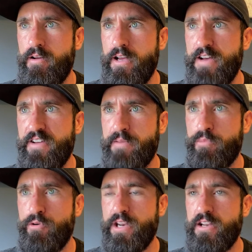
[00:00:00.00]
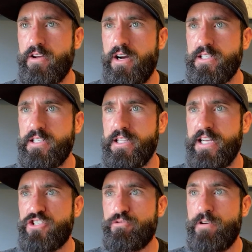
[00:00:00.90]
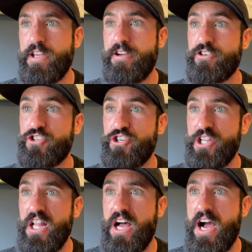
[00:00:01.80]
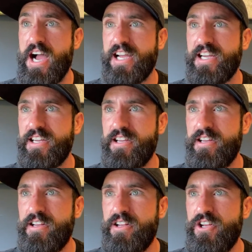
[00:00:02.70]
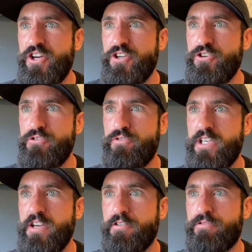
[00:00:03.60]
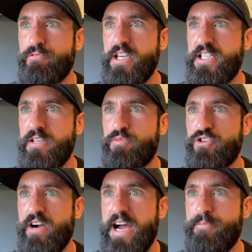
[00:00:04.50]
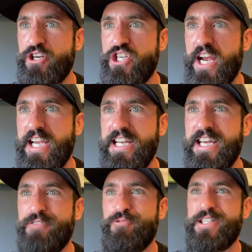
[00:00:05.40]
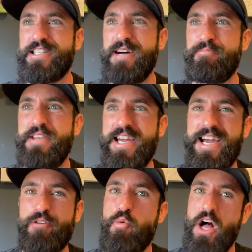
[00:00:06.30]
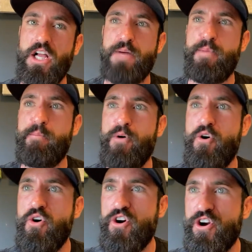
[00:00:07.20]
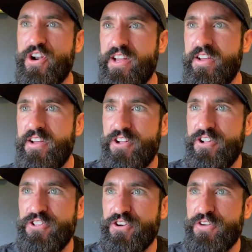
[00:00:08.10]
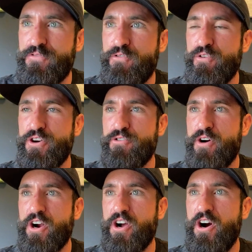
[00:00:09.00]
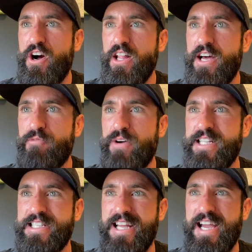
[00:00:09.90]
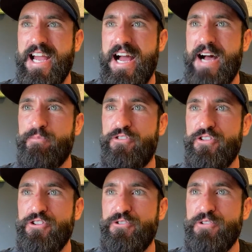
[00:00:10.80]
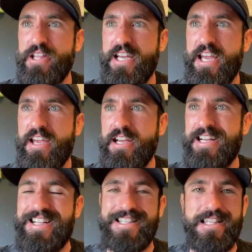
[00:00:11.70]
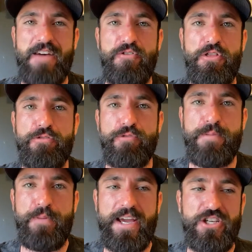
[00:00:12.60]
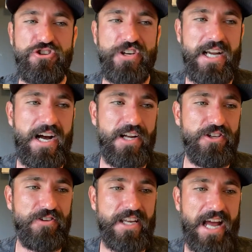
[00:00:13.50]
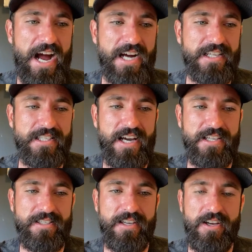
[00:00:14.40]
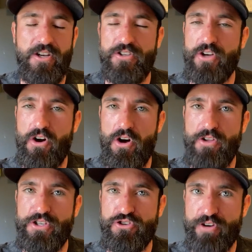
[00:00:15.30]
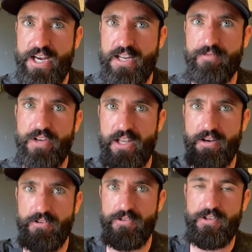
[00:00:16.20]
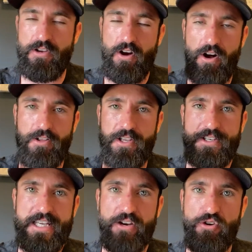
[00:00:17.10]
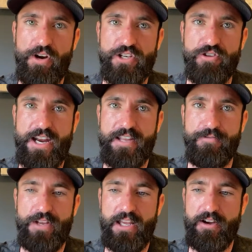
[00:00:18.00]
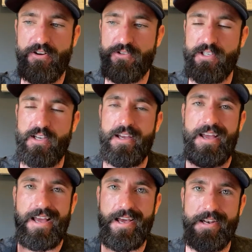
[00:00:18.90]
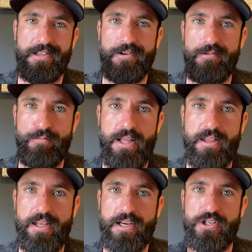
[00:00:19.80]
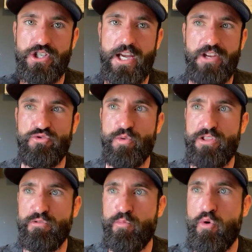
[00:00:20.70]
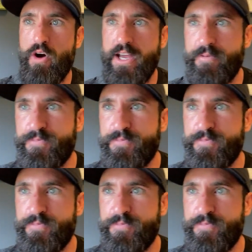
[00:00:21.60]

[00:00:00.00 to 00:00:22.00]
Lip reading: Have had pointing dogs in the last 20 years. Good luck. New tier 3 subscriber checking in. What's up, Nick? Welcome aboard. Looking forward to our call on Wednesday. Absolutely. Level 3 Patreon. You get access to all the training videos, all the decoy training videos, and a little monthly exchange with your boy.